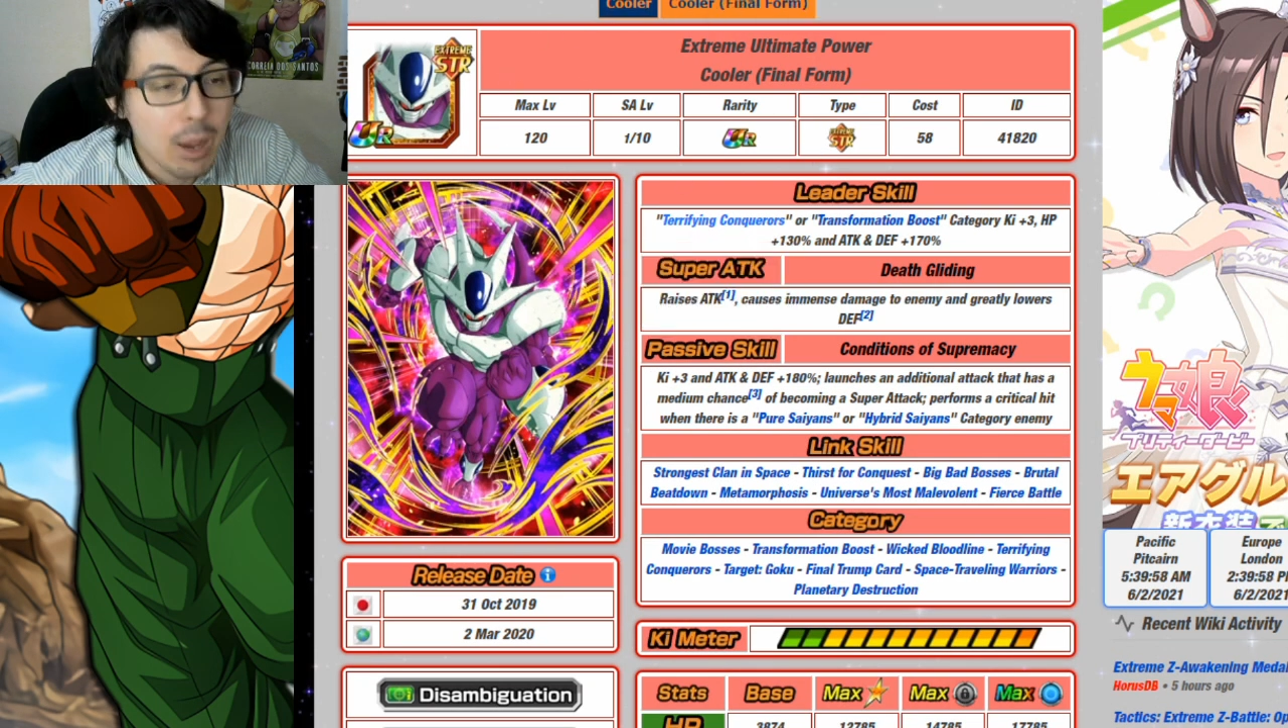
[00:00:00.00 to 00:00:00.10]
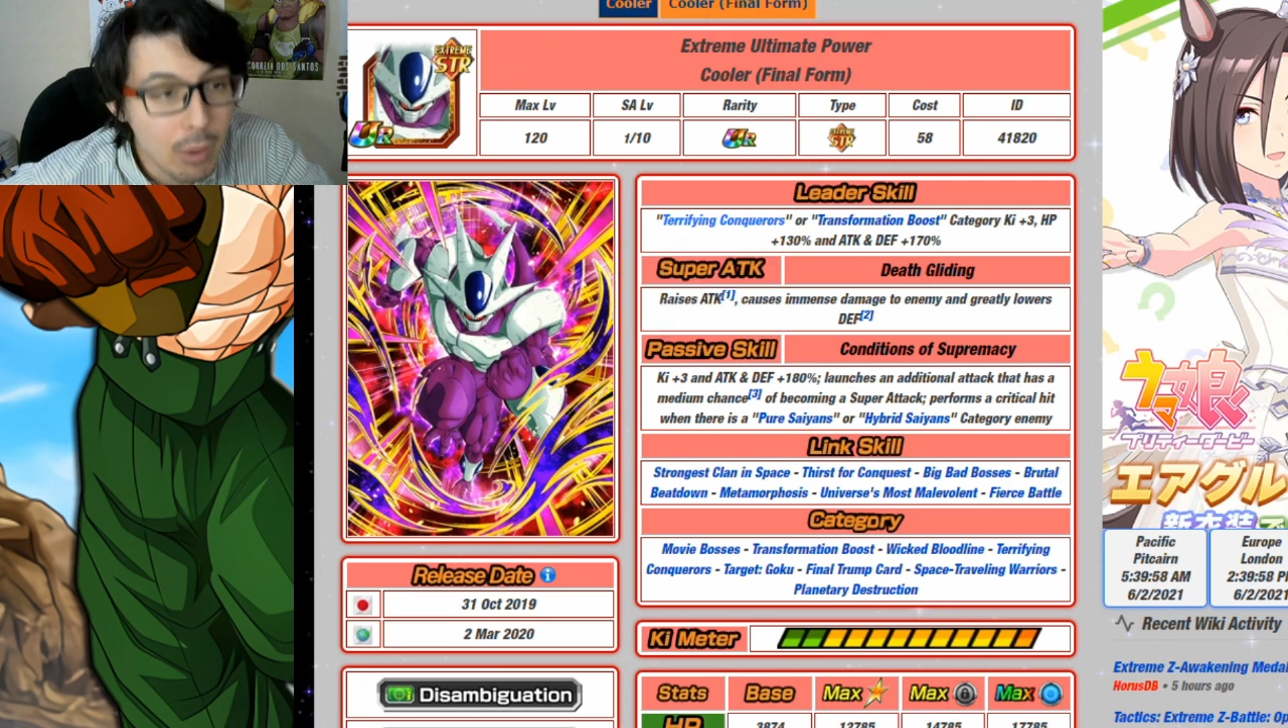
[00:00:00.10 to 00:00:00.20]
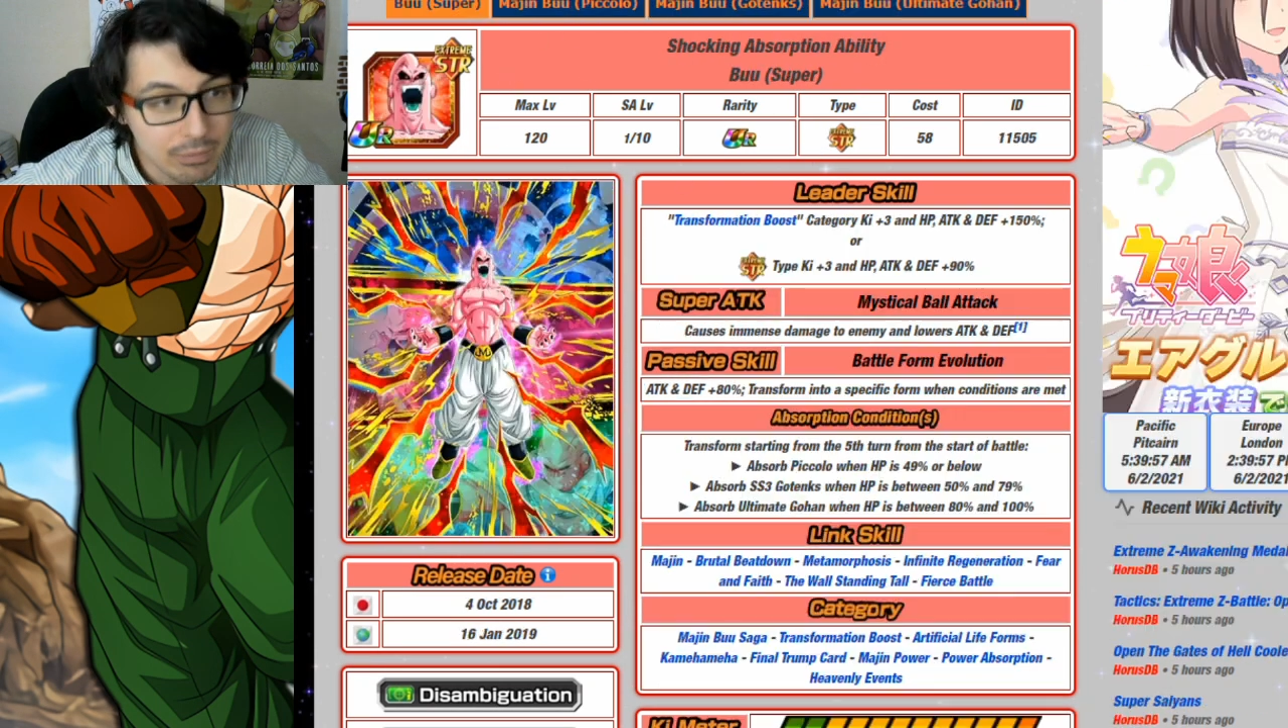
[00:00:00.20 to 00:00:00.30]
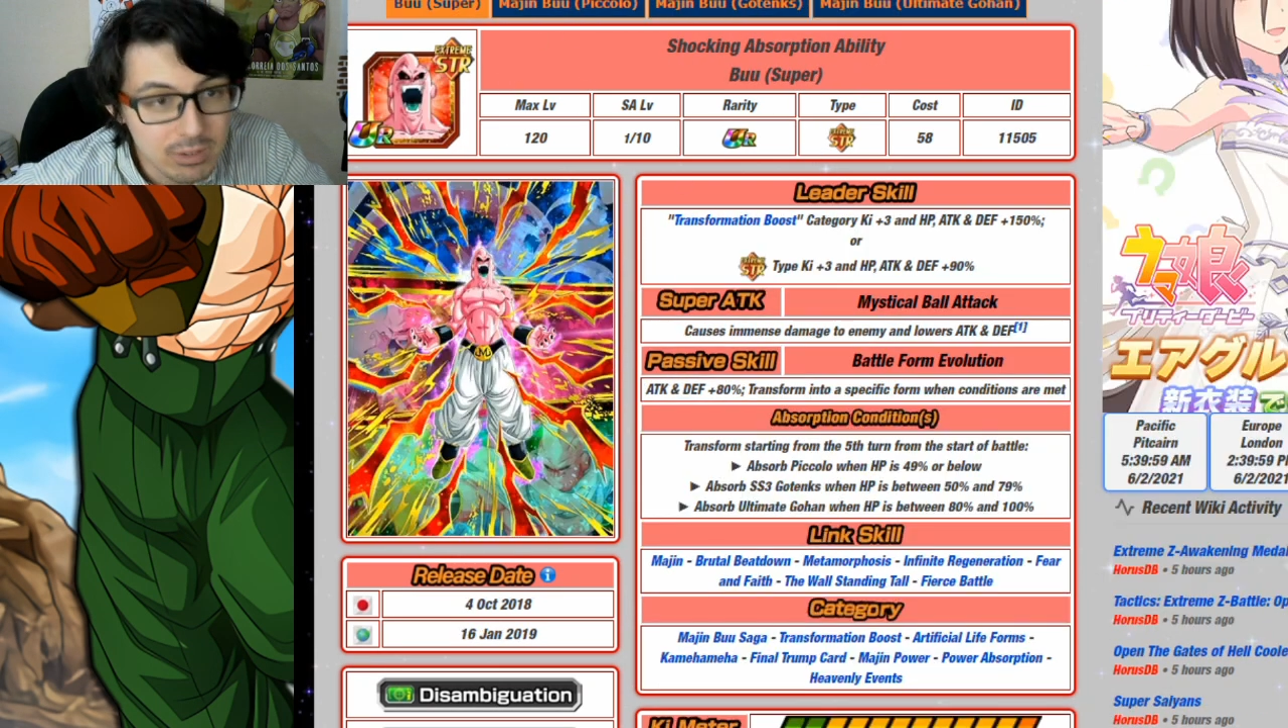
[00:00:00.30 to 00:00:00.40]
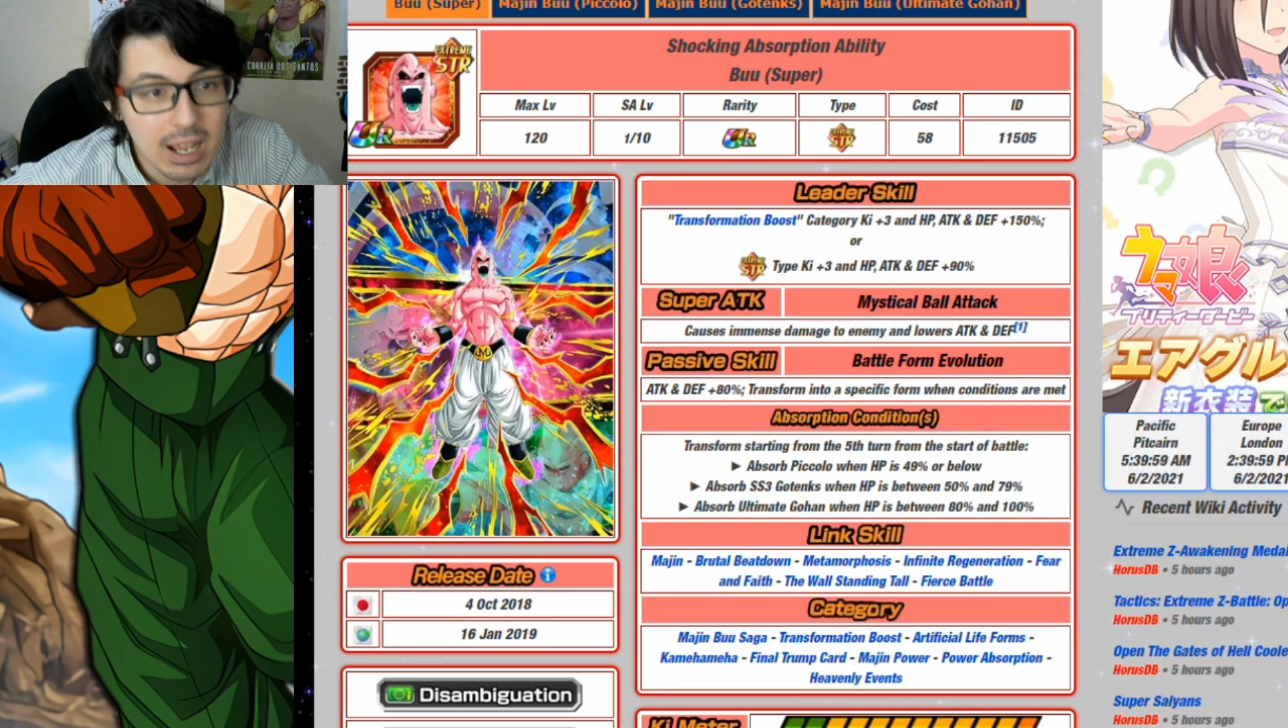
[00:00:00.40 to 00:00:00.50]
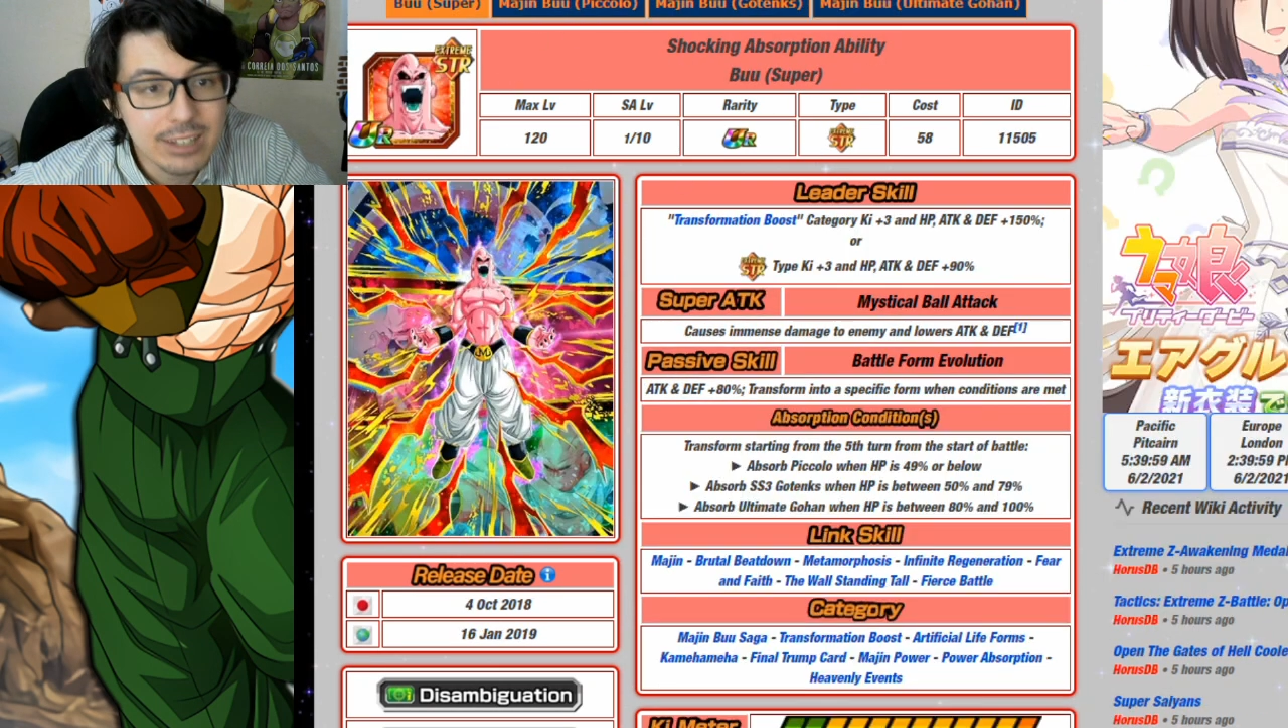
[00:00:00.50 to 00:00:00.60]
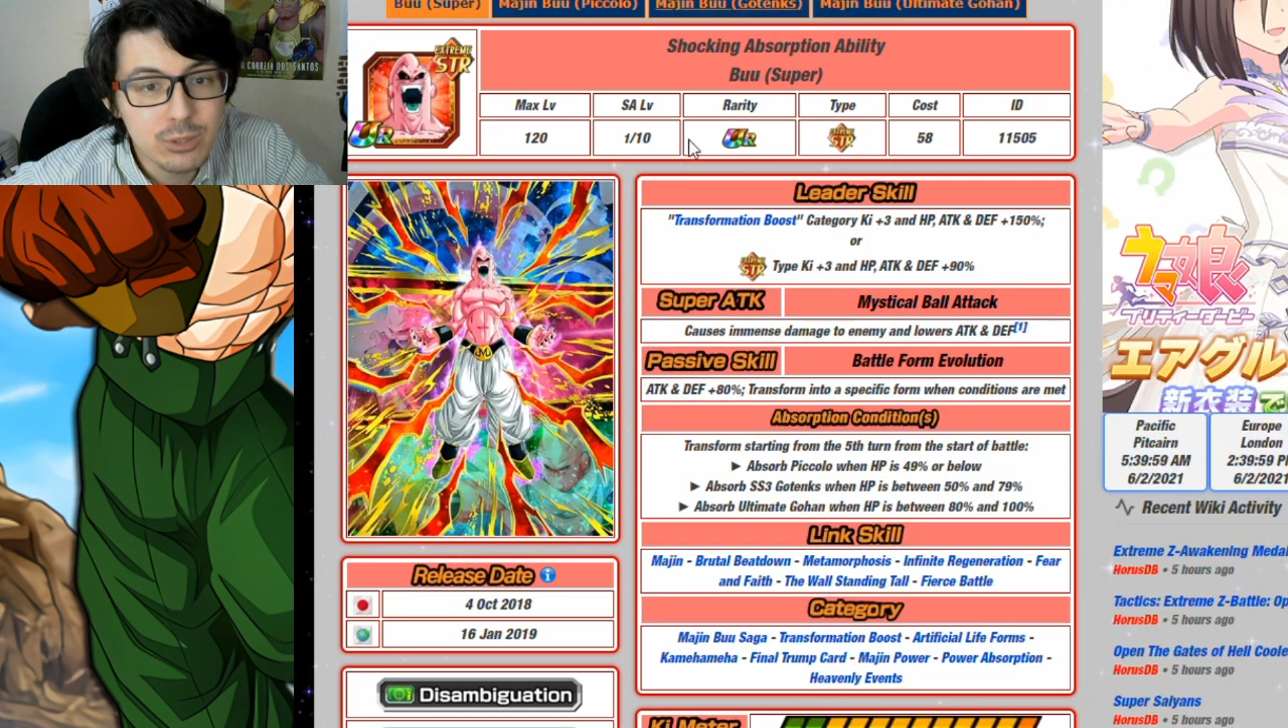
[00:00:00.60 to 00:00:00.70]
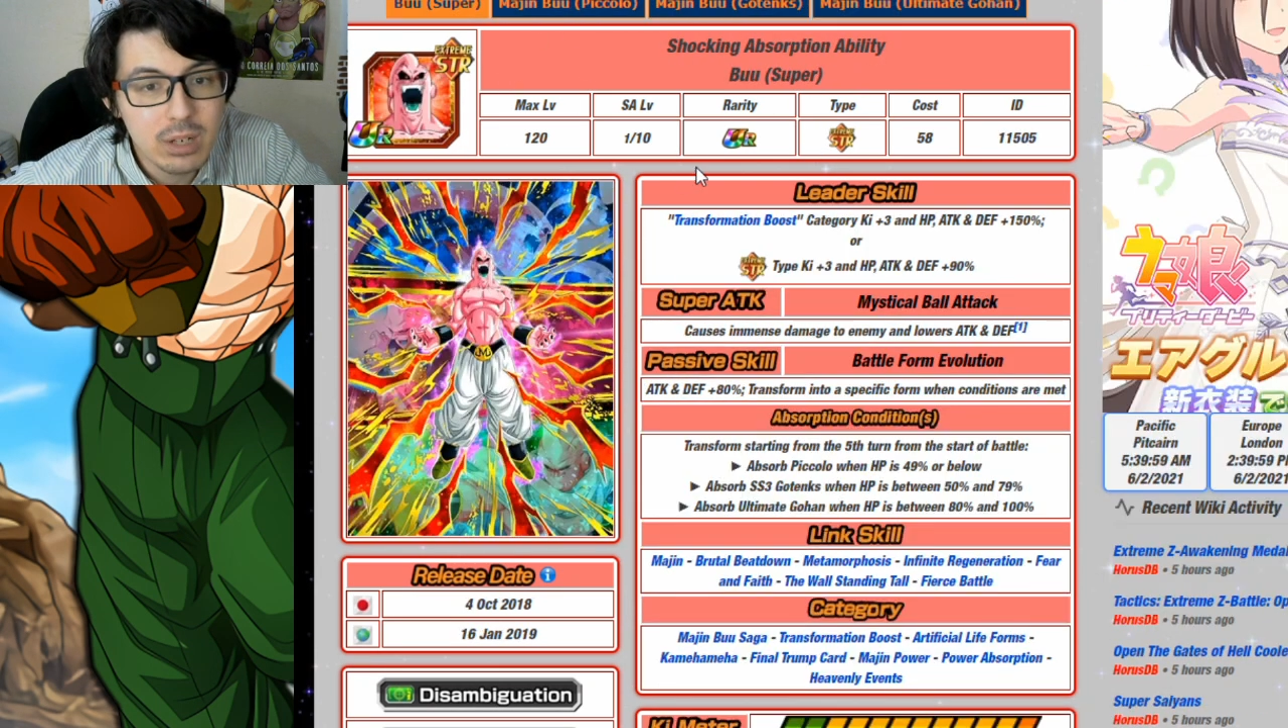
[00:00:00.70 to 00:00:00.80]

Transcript: However, I do